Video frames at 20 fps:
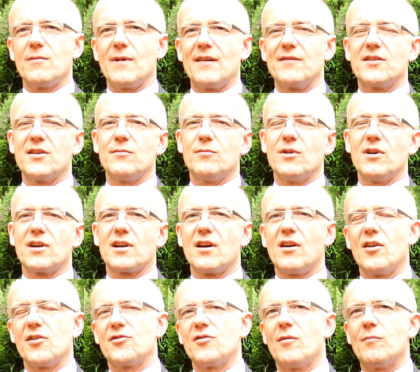We have to work
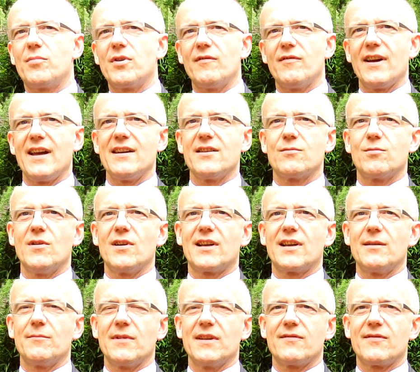harder on prevent,
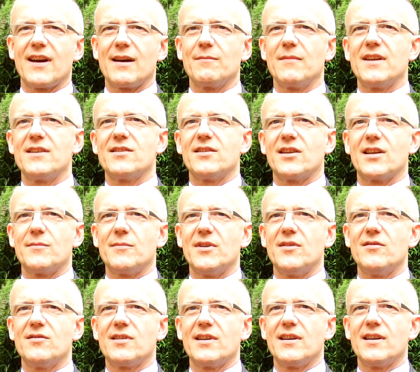working with families and
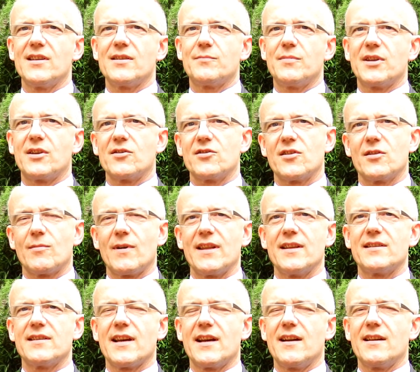communities because of the
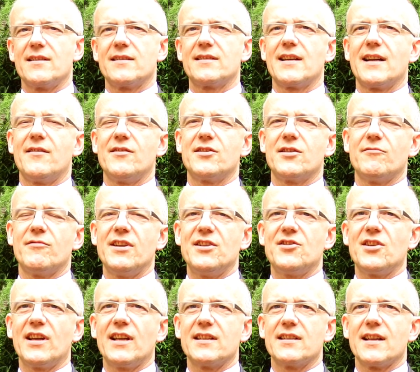way the terrorists are
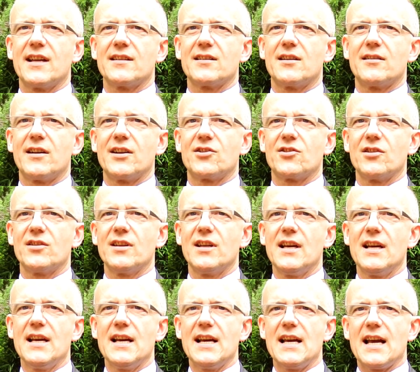reaching into that direction,
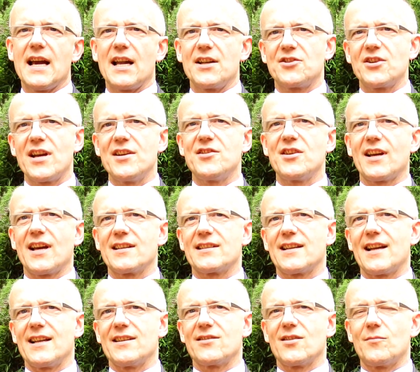and changing our
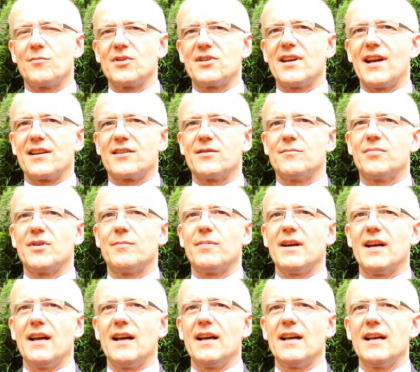stance on protect and
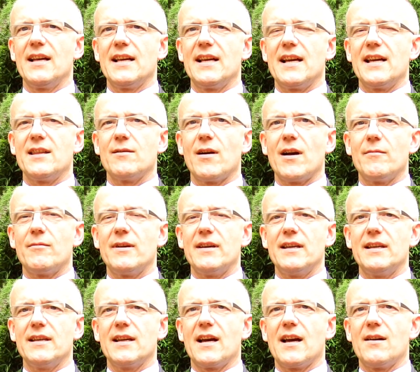prepare in the way
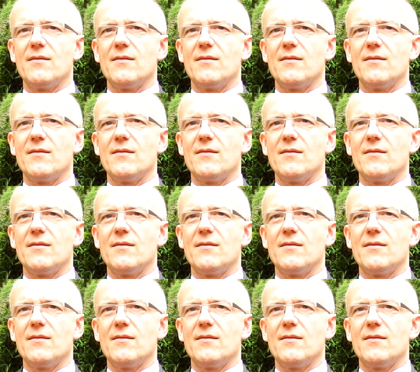we